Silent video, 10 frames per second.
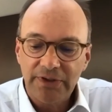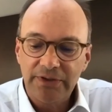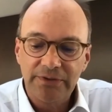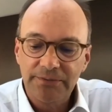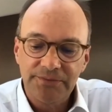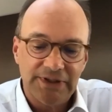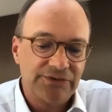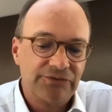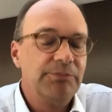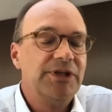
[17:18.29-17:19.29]
and
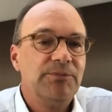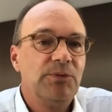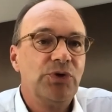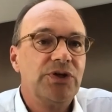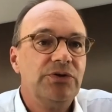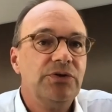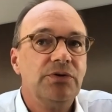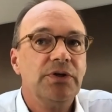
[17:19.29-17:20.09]
that's the minimum we could do.